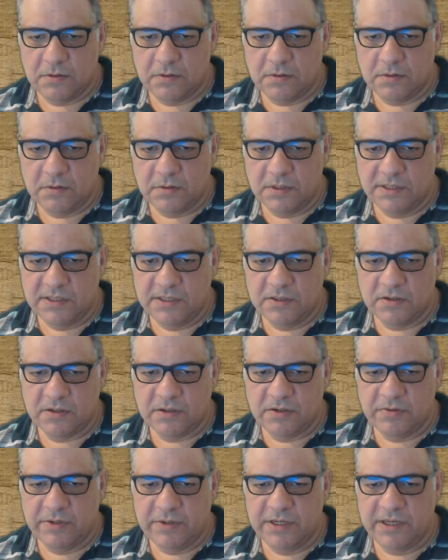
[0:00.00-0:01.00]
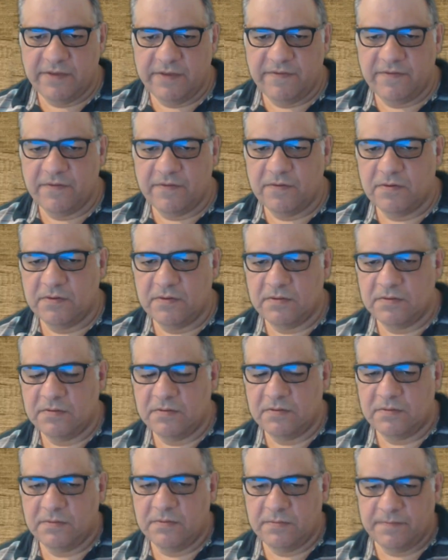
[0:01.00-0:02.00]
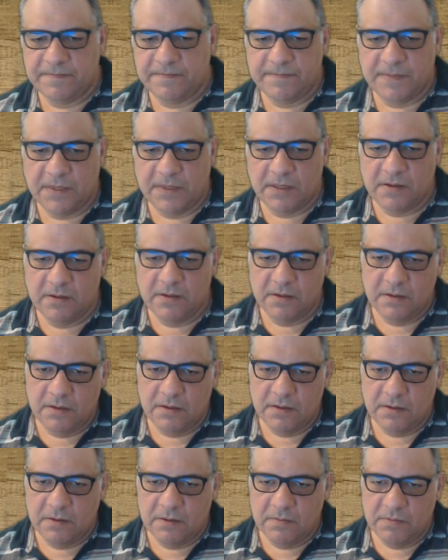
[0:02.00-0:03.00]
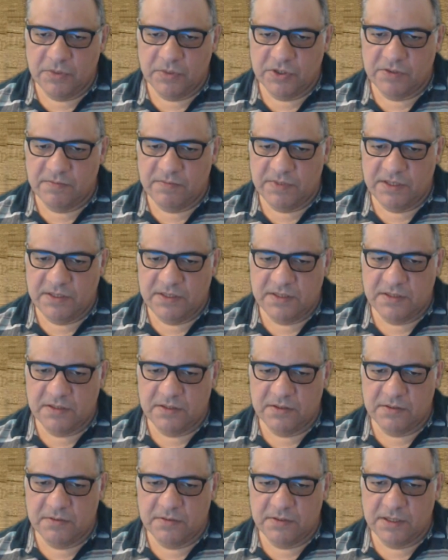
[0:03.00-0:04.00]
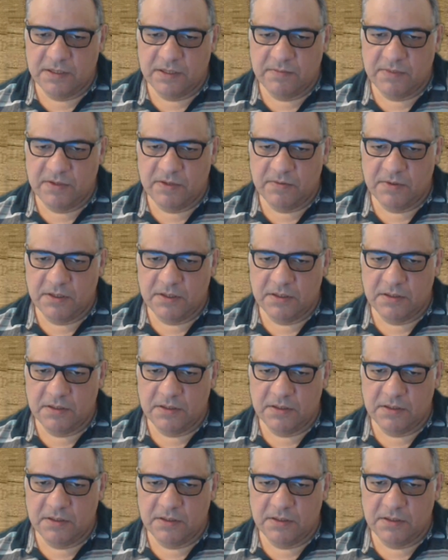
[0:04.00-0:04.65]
Has he got queen a4? Bishop b2, king b1.